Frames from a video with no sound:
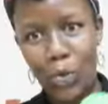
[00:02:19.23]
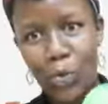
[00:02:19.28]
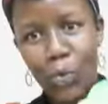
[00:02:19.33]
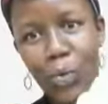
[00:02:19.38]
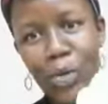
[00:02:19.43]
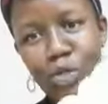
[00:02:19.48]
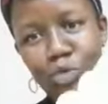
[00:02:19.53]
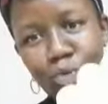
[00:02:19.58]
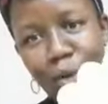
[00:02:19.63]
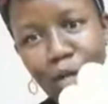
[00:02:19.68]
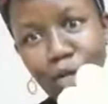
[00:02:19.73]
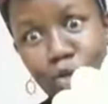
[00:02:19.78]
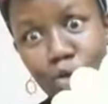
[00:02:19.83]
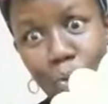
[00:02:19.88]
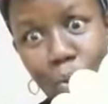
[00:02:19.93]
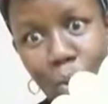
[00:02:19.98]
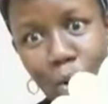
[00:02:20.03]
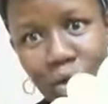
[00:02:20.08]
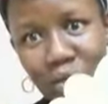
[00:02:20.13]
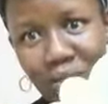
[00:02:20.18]
which one you
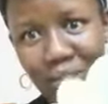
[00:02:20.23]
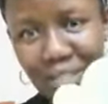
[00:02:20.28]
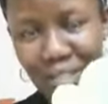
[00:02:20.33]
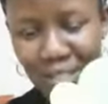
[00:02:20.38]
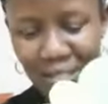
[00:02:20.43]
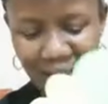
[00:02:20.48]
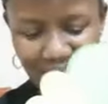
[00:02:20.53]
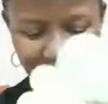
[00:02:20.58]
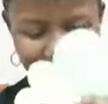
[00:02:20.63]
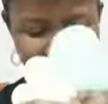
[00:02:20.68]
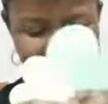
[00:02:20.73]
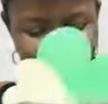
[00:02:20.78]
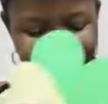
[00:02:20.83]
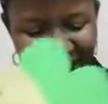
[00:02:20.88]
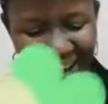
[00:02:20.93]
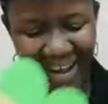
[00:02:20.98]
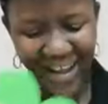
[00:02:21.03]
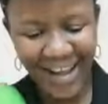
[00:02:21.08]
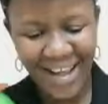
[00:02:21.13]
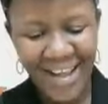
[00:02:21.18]
want.
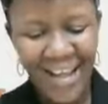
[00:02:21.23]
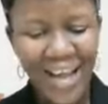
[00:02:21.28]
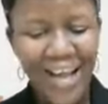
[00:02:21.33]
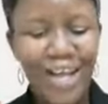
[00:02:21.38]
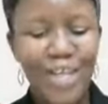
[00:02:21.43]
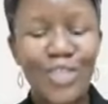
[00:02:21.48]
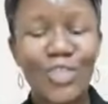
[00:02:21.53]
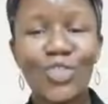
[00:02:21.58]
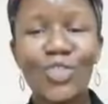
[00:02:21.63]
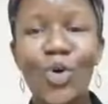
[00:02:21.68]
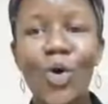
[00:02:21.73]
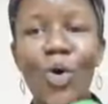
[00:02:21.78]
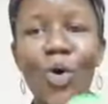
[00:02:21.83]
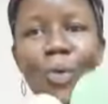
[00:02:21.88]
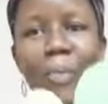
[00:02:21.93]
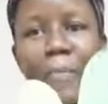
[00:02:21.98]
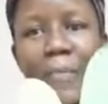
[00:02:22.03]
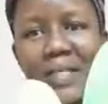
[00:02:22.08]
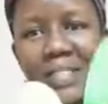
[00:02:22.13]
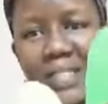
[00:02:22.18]

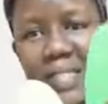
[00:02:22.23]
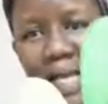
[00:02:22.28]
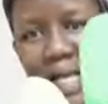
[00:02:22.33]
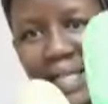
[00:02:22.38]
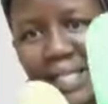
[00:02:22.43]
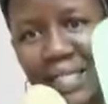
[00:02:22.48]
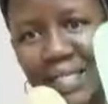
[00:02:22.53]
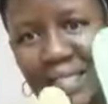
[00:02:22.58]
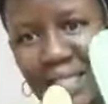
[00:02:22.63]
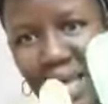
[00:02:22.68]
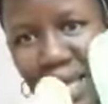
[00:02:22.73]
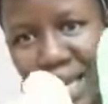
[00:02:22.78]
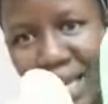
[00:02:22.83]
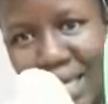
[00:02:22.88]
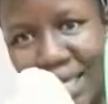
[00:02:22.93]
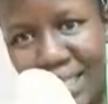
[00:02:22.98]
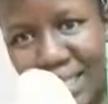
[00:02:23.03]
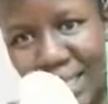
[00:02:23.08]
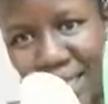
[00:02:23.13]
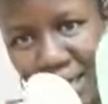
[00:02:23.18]
So basically these are
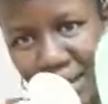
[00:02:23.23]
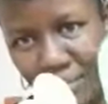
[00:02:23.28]
like